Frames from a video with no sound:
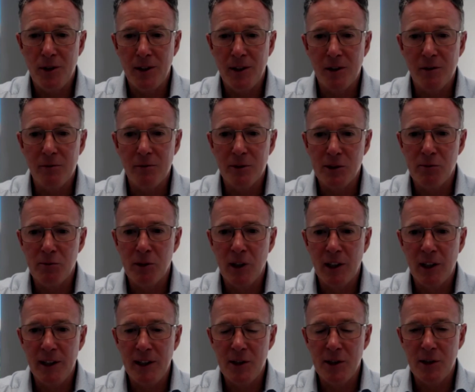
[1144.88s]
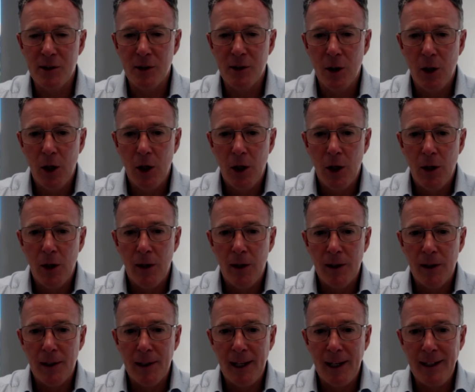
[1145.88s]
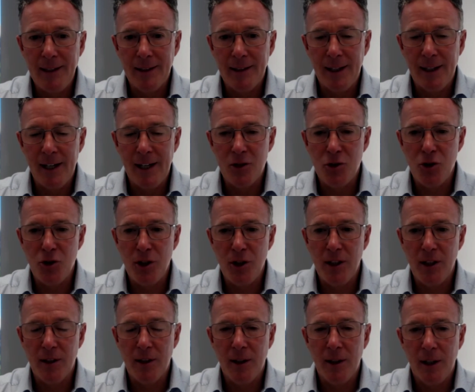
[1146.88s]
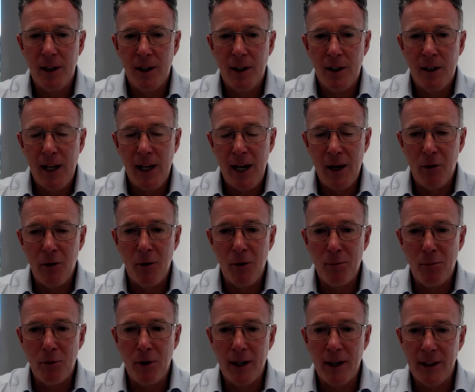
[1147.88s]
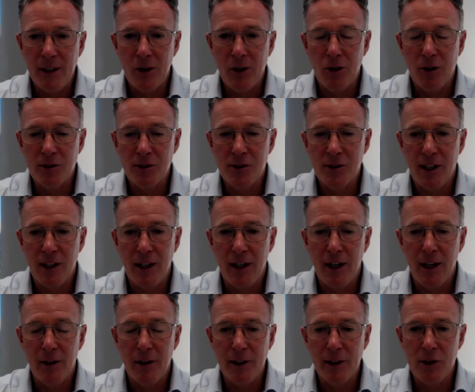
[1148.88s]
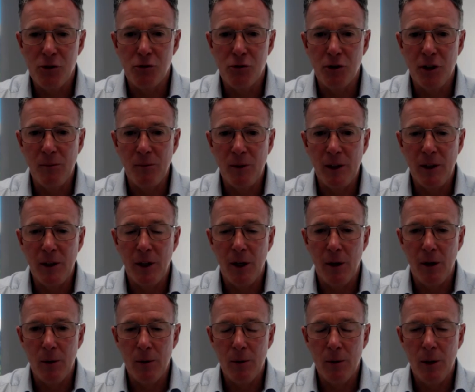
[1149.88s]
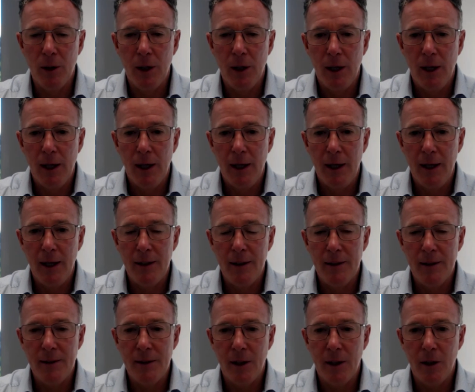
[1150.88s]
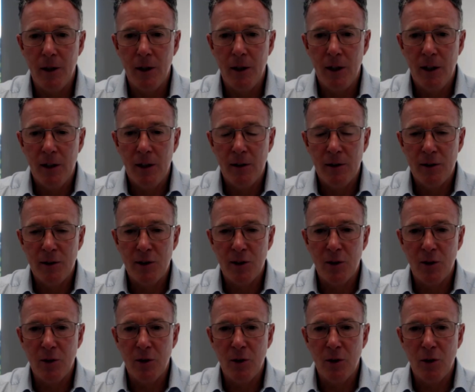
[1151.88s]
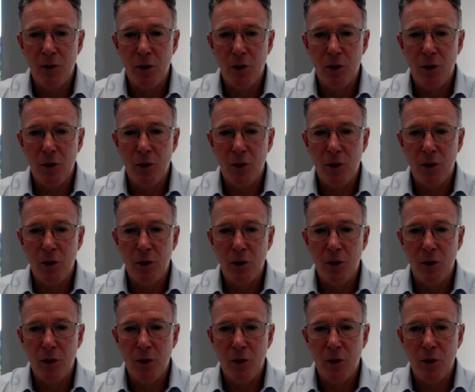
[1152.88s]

that was released late last year, our operating costs are extremely low. And so